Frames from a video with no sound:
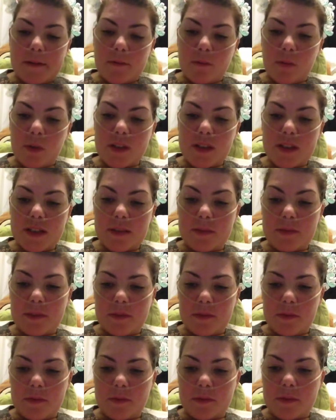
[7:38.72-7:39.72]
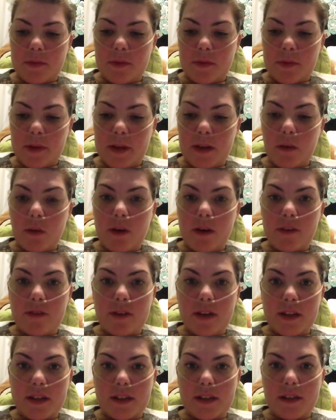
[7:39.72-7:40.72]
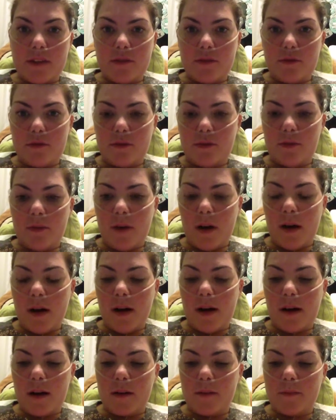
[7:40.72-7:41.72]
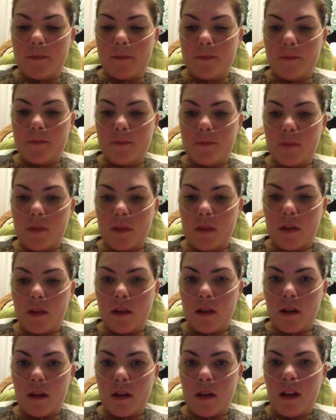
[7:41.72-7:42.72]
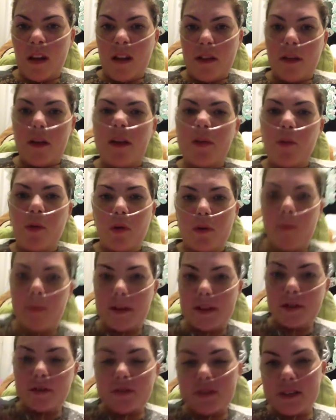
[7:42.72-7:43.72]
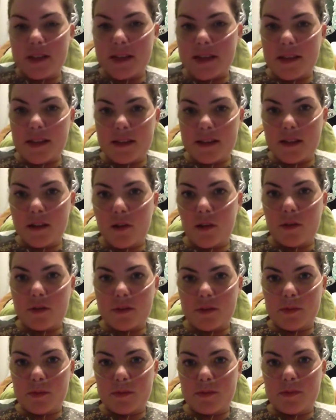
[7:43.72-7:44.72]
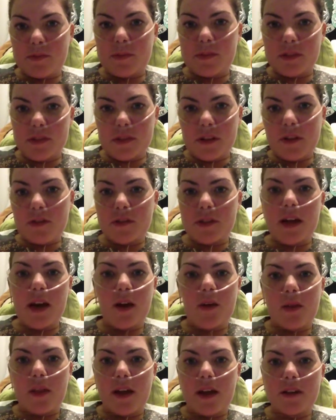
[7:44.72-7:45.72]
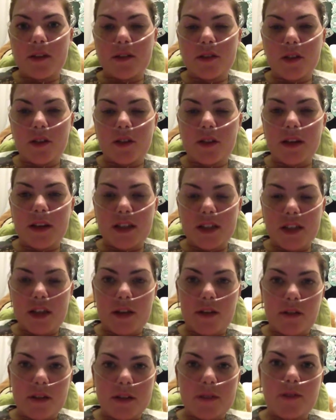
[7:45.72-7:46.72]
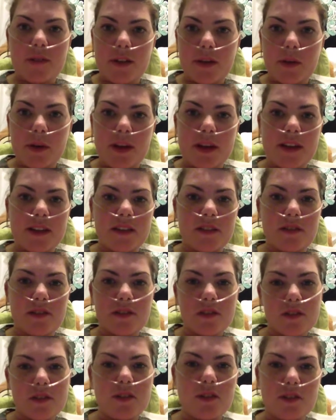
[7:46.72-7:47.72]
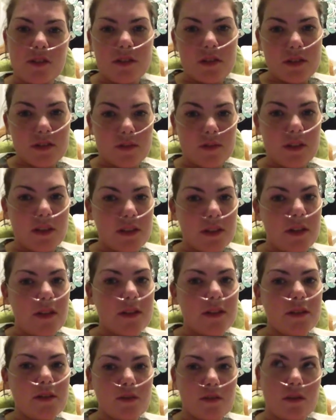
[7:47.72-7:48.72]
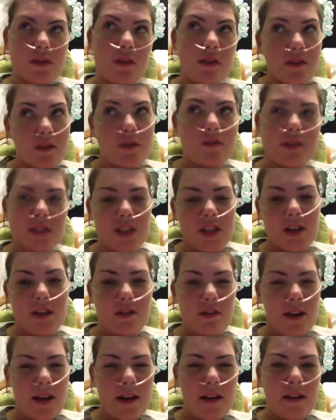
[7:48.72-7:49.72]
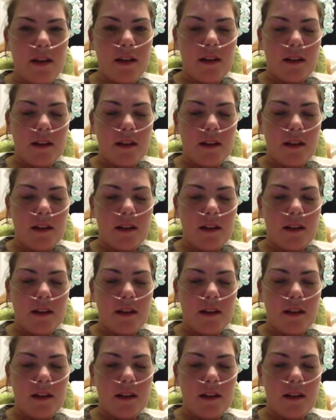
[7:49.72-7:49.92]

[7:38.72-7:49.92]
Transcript: which seemed to be quite effective. The only problem is, obviously, there's a lot of stuff down there, and it generates really quickly. So as soon as you do some physio, it sort of starts to regenerate,